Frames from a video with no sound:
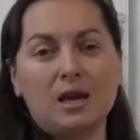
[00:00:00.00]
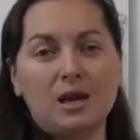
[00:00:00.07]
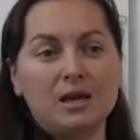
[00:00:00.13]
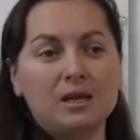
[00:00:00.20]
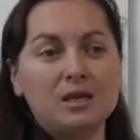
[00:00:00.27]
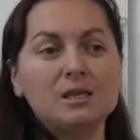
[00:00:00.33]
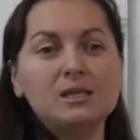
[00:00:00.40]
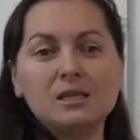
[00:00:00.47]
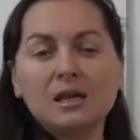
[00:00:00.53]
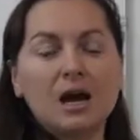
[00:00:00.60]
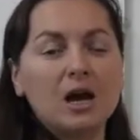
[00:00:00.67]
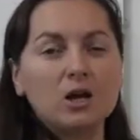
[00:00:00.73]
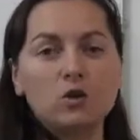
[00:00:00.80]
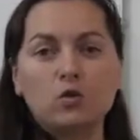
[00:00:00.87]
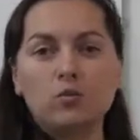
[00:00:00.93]
It's
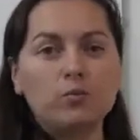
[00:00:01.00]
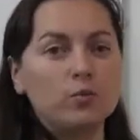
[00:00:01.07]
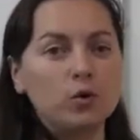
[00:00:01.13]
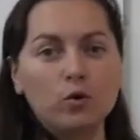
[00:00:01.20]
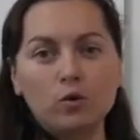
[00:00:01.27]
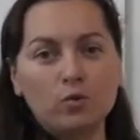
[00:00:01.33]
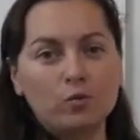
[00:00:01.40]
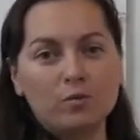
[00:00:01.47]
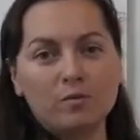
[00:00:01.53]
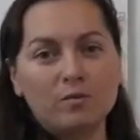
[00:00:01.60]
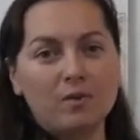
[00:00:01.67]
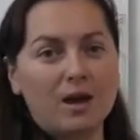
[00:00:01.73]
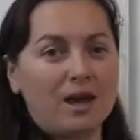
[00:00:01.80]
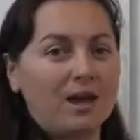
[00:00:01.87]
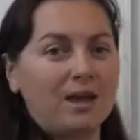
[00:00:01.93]
kind of
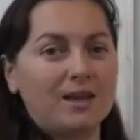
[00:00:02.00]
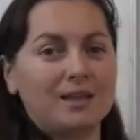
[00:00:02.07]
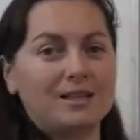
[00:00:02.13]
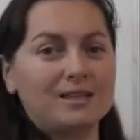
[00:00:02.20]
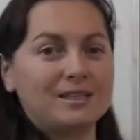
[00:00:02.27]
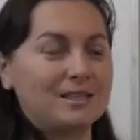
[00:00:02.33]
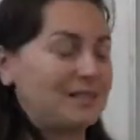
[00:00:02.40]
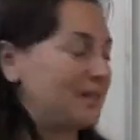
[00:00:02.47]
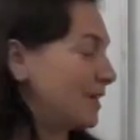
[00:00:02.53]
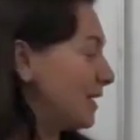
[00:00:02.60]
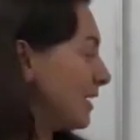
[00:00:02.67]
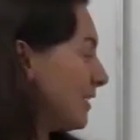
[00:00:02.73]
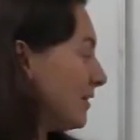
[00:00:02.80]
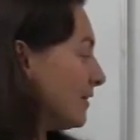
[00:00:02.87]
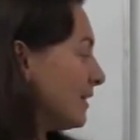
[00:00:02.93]
boom, and
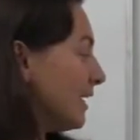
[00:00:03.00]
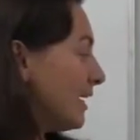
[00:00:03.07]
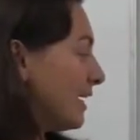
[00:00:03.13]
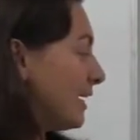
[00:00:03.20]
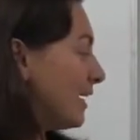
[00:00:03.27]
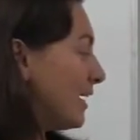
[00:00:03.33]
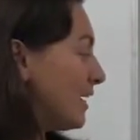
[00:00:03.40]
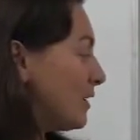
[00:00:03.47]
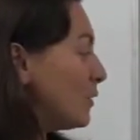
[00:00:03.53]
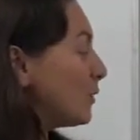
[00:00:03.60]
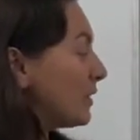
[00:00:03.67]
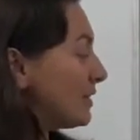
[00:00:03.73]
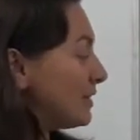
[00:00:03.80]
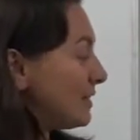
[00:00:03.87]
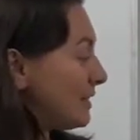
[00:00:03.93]
you can